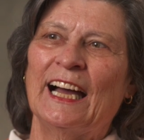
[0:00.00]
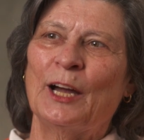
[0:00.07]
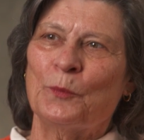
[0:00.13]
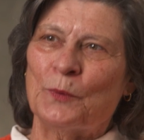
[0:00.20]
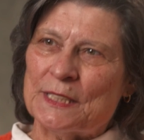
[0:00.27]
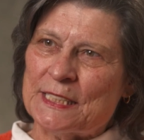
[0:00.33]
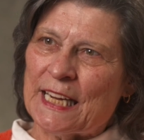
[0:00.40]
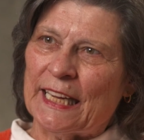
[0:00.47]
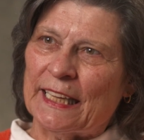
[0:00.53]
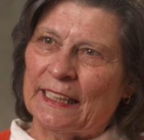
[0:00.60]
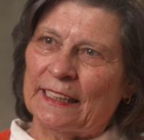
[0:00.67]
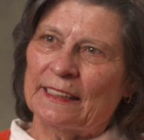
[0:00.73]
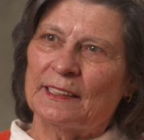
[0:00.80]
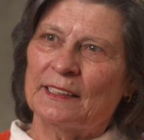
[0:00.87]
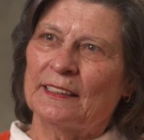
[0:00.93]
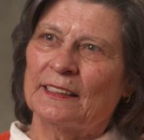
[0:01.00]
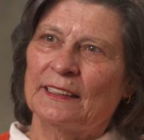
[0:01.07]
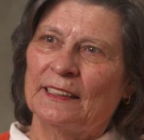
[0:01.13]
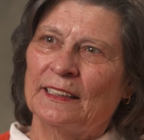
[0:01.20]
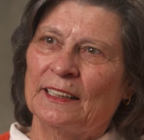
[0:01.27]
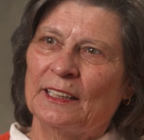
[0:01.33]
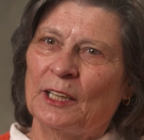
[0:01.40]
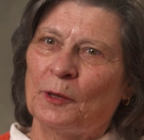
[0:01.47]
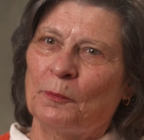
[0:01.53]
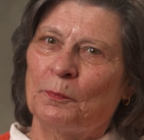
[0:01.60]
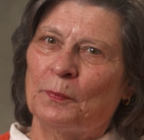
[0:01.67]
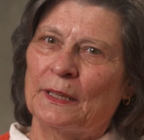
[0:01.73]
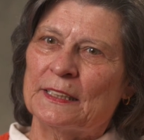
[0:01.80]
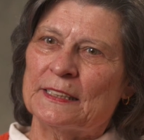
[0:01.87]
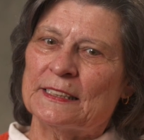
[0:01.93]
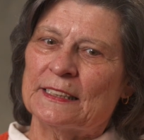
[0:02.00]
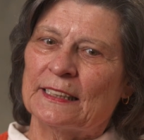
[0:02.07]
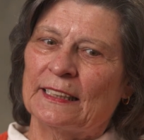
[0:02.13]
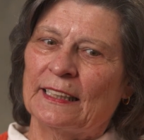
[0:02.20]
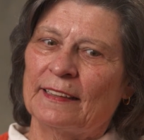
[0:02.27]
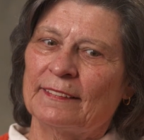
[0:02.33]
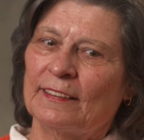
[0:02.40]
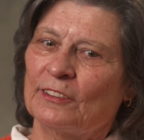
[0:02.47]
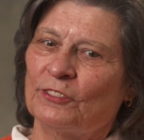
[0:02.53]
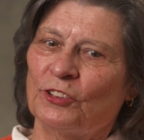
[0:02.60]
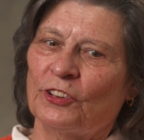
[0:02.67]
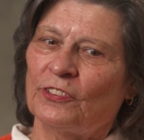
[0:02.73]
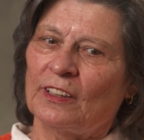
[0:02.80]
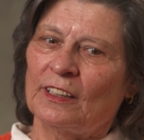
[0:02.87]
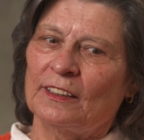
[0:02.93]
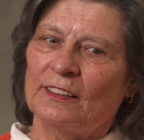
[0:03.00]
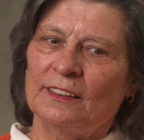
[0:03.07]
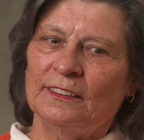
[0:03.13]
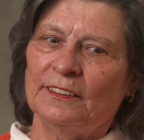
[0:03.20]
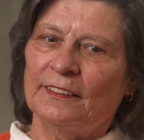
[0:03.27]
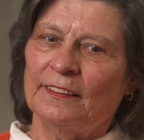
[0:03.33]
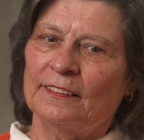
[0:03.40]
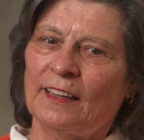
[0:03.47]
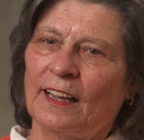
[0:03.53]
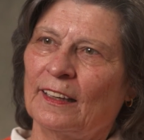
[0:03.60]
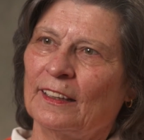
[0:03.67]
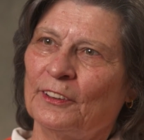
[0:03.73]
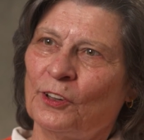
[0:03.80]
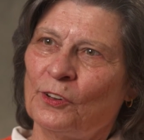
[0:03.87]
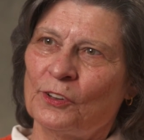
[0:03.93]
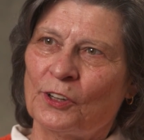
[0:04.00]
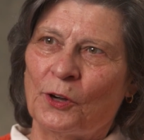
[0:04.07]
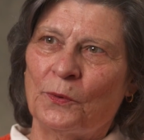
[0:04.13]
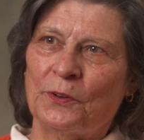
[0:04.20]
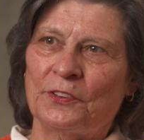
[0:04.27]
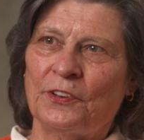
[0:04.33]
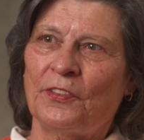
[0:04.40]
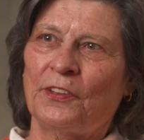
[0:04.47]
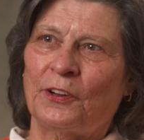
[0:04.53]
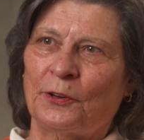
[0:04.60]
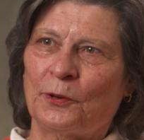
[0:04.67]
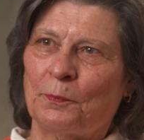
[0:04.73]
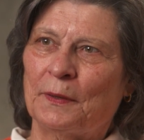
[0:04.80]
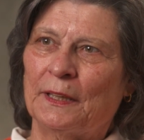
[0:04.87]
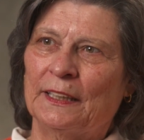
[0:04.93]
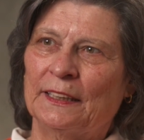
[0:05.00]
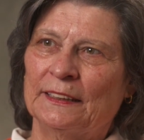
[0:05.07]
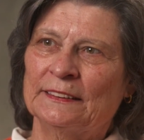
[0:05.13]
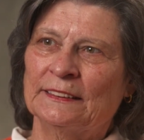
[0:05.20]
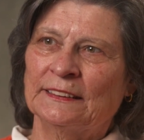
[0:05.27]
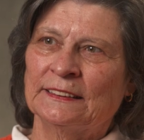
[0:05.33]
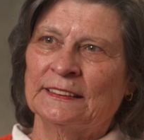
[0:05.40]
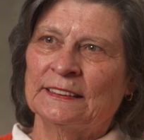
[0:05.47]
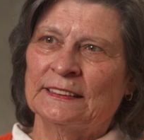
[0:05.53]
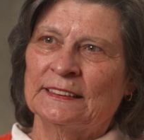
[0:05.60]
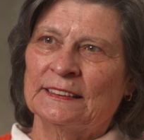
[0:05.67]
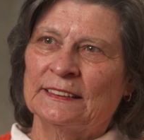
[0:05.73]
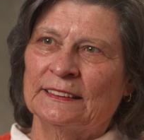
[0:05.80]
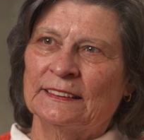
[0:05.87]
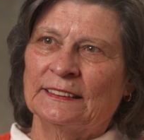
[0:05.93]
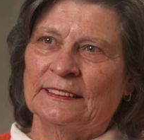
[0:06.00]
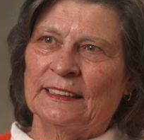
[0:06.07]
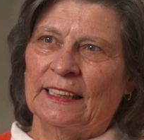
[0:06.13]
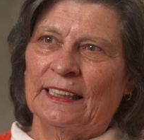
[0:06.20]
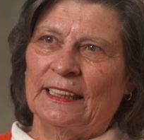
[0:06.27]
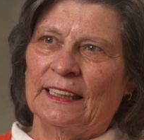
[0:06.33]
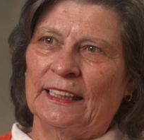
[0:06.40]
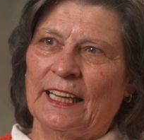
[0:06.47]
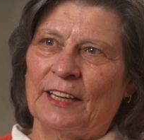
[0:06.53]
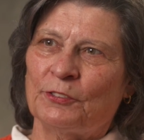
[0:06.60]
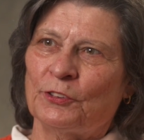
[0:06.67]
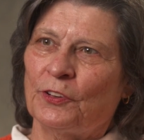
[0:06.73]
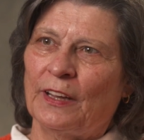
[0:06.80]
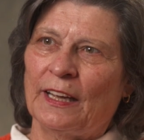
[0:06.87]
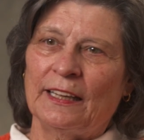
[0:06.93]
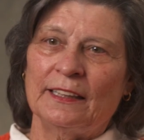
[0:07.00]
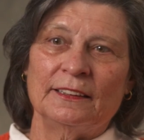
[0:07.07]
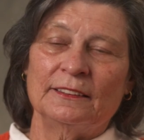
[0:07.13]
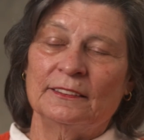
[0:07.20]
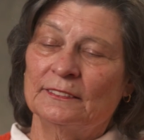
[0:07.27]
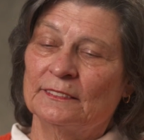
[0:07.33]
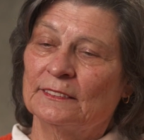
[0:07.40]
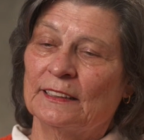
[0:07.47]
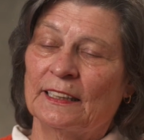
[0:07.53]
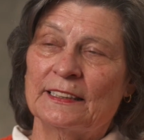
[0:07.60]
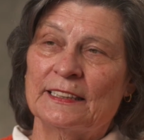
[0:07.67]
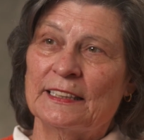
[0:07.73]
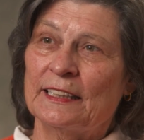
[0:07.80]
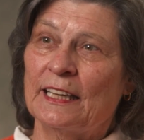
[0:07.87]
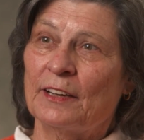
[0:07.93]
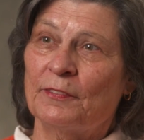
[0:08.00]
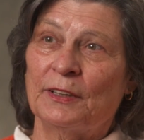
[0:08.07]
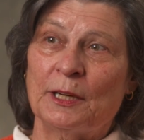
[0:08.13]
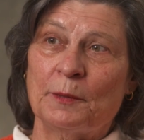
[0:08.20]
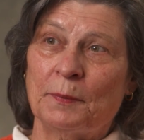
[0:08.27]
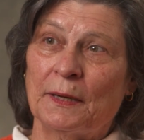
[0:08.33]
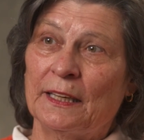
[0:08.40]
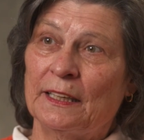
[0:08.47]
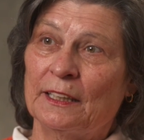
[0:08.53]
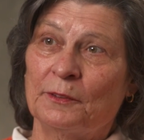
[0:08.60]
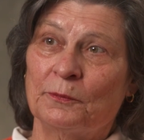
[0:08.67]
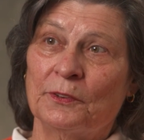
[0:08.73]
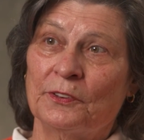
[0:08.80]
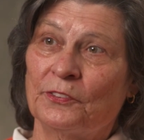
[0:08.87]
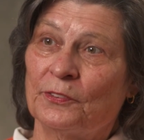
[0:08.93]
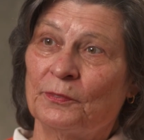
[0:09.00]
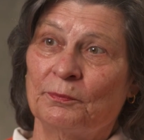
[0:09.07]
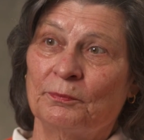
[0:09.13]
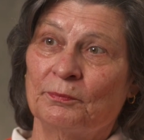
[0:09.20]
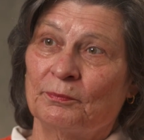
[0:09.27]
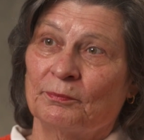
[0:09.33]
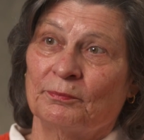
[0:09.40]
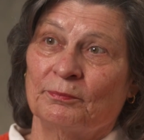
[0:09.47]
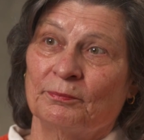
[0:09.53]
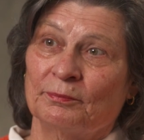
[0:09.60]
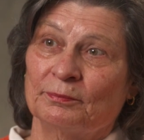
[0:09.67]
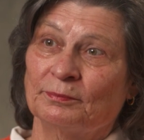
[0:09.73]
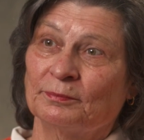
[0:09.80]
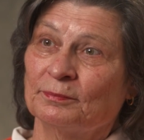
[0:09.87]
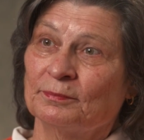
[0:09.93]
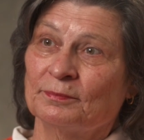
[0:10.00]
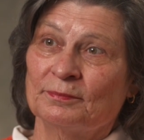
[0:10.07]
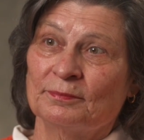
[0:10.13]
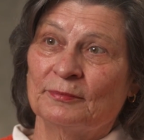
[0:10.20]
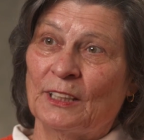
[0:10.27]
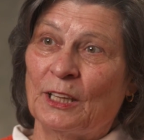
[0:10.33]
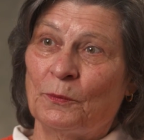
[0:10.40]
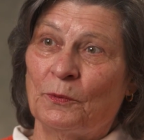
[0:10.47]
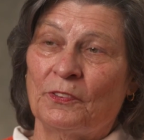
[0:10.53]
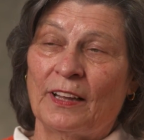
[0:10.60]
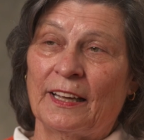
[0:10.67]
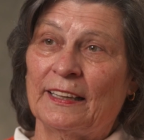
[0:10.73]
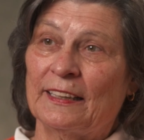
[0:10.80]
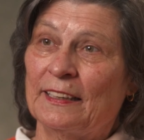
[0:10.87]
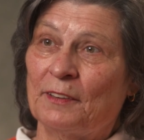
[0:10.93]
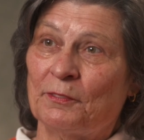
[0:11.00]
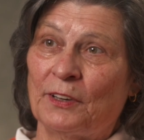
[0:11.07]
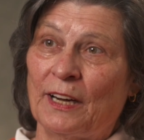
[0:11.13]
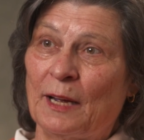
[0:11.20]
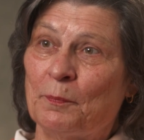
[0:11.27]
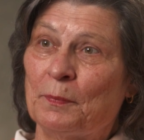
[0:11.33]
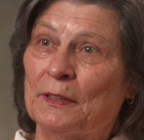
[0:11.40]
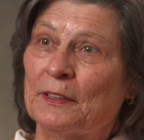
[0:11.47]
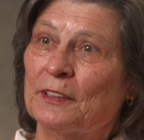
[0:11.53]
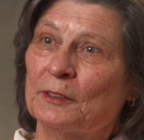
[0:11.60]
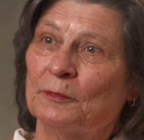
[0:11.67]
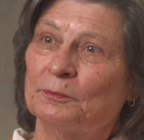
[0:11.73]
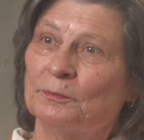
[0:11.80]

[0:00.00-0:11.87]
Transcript: I would take it. But I said, just a little Tylenol, go into therapy. And after that, I didn't have any pain. It was like it never happened.